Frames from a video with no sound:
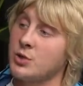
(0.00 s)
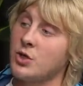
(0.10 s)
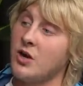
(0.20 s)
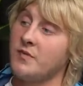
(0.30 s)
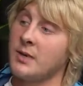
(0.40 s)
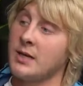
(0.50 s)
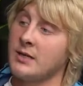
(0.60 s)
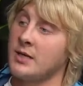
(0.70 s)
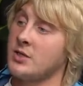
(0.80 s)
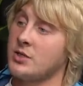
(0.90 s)
stuck off me,
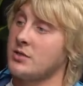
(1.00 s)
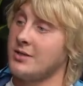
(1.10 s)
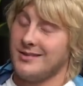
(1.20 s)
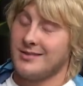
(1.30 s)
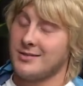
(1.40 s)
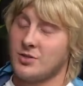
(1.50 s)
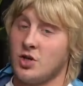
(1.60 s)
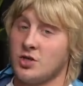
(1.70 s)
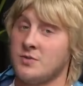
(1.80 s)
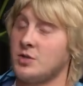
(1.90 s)
lad, and it's
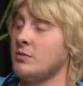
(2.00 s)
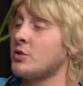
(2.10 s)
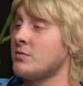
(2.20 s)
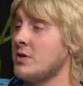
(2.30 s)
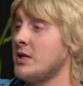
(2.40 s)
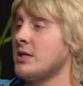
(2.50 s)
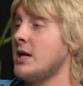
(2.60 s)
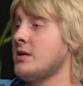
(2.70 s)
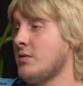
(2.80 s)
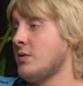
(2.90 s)
costing me too much money, lad. I
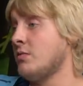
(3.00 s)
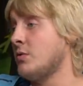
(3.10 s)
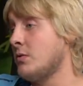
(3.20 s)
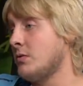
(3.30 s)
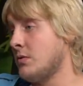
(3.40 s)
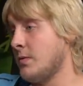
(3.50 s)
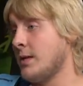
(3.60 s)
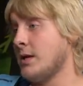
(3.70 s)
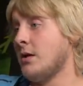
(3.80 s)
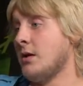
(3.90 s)
can't do it no more.
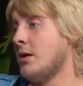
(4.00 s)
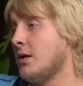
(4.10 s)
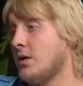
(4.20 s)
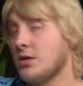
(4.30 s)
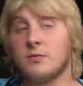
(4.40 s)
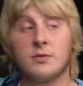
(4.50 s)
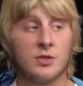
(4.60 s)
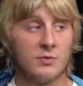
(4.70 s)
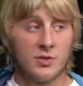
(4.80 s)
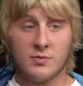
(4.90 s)
I mean, costing me
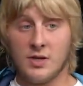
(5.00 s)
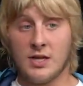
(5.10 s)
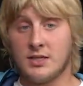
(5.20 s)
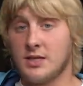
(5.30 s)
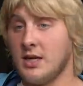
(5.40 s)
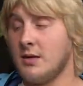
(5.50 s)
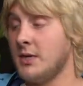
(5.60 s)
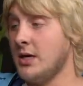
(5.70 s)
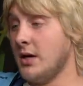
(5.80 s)
too much money, that's killing me.